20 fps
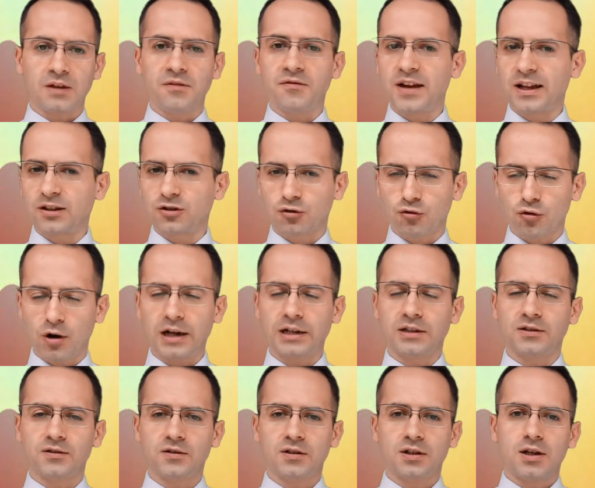That's
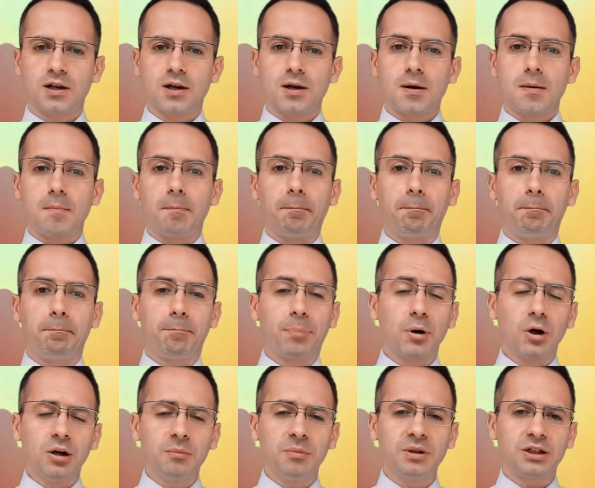right.
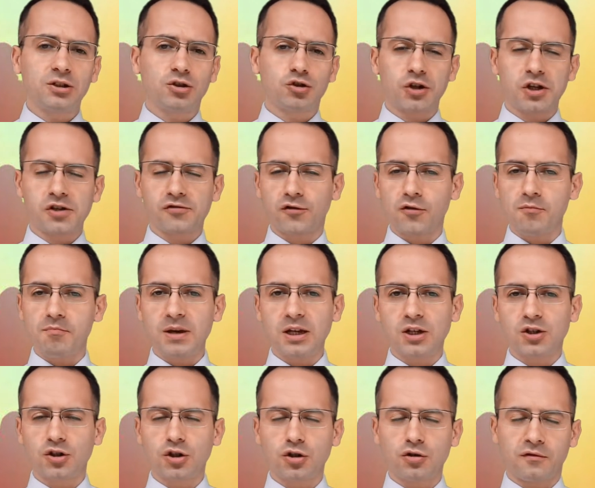Permanent
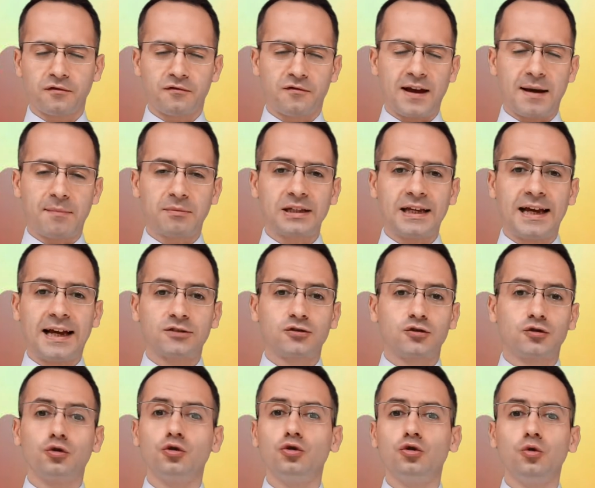transformation in your family
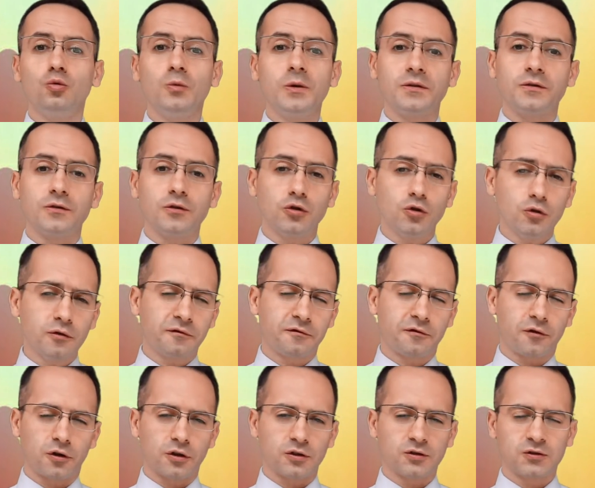has to do with you
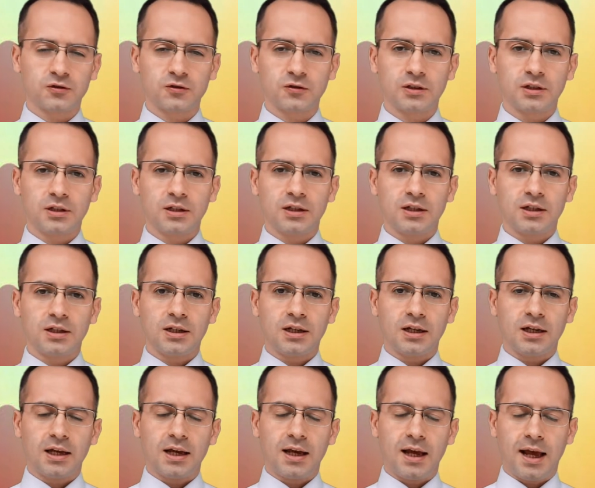first,
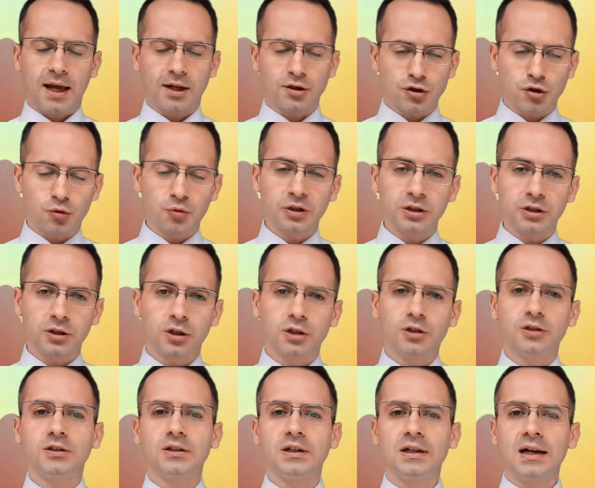and you will
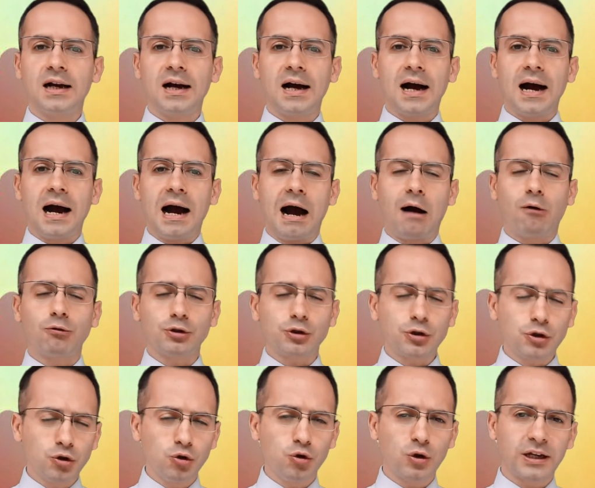learn how
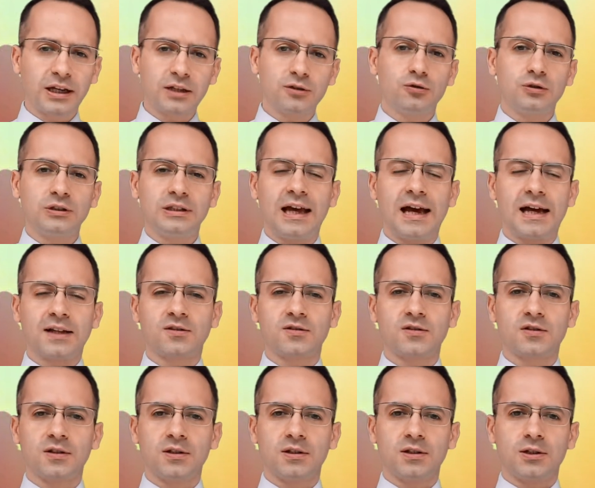you can do
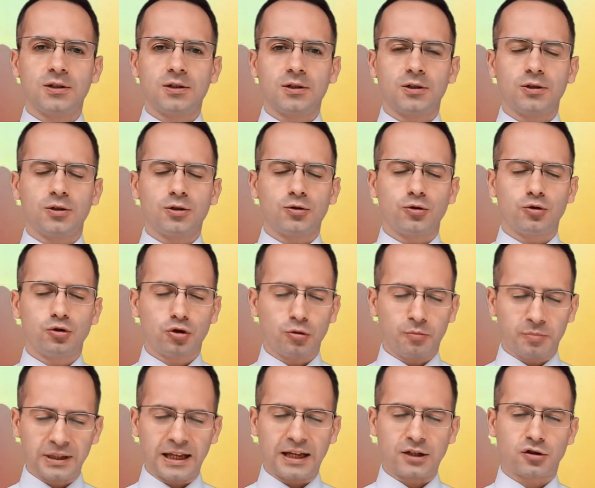that to
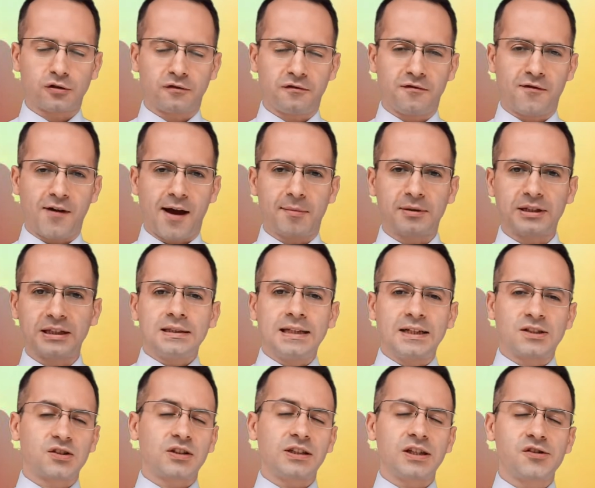bless your family.
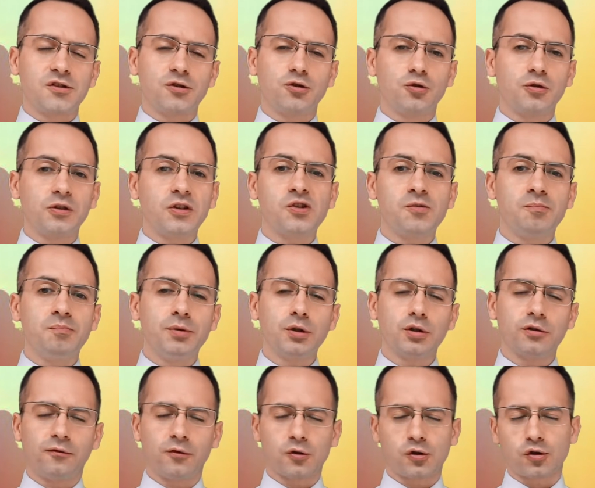Let's listen to this
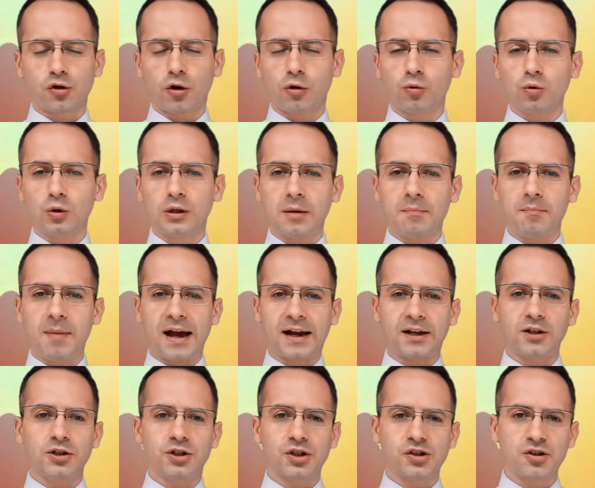beautiful song. We'll come
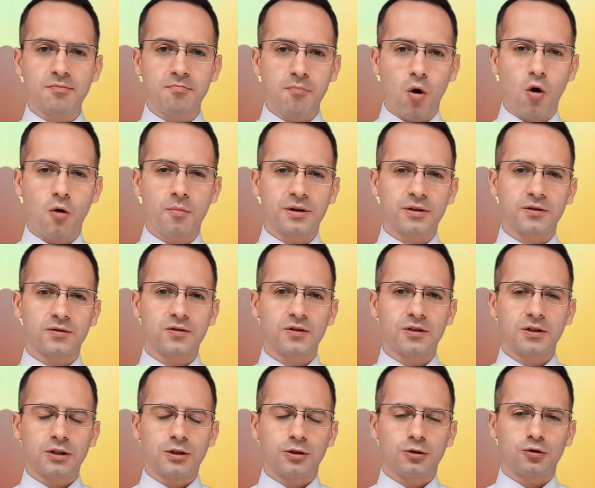back in just a moment
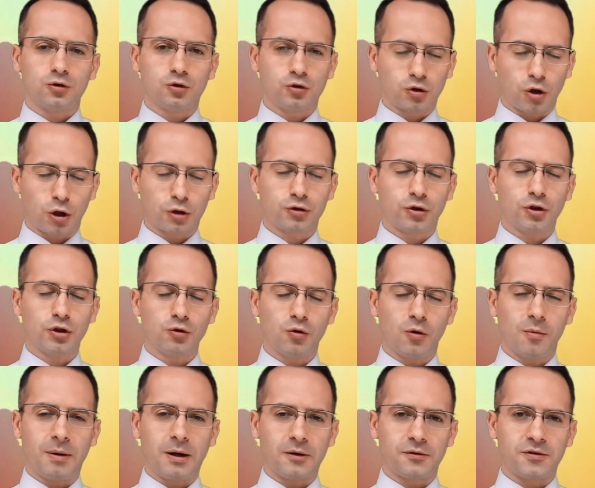to talk to
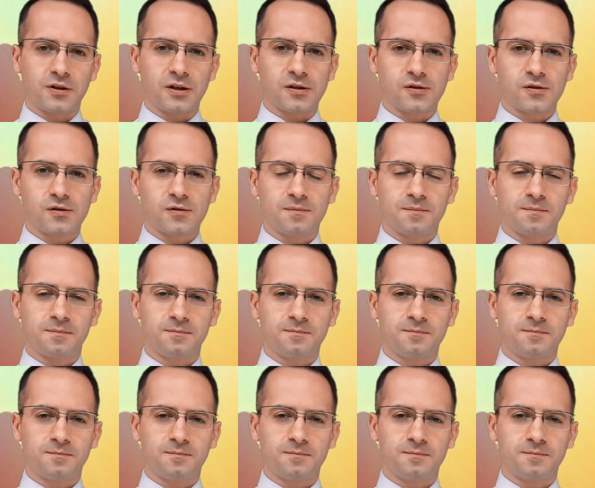you about this.